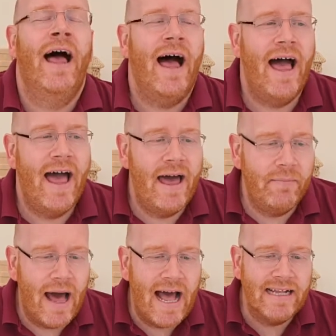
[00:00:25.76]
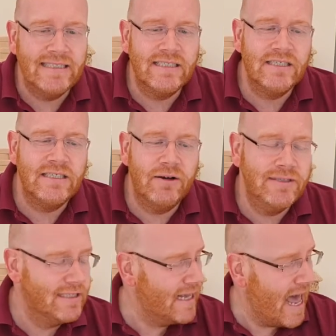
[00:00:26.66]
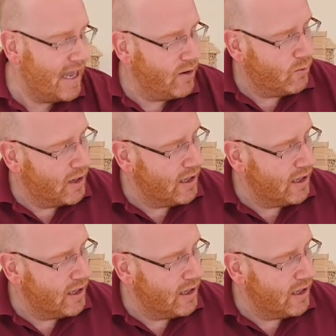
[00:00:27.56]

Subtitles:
And so today we're